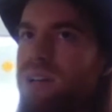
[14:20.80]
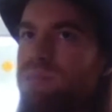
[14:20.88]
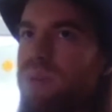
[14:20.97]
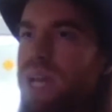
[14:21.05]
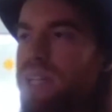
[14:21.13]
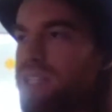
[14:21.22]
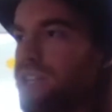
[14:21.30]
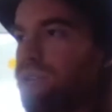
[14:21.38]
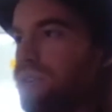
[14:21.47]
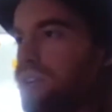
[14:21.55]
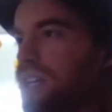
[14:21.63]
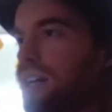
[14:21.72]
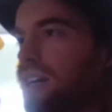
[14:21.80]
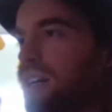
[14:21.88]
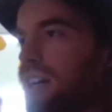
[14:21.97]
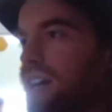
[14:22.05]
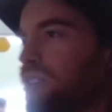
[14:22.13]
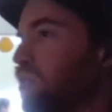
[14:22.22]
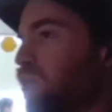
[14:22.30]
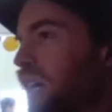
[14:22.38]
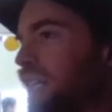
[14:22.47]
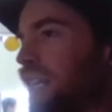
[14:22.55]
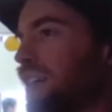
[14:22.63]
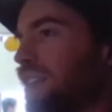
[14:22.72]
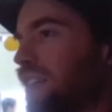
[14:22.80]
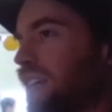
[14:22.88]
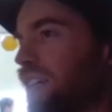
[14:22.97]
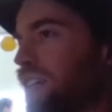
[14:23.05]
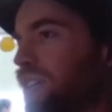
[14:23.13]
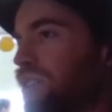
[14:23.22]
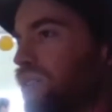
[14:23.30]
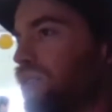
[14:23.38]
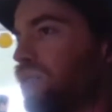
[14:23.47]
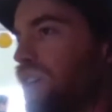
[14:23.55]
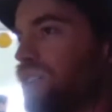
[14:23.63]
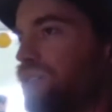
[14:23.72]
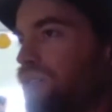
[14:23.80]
bacteria as wanting things or as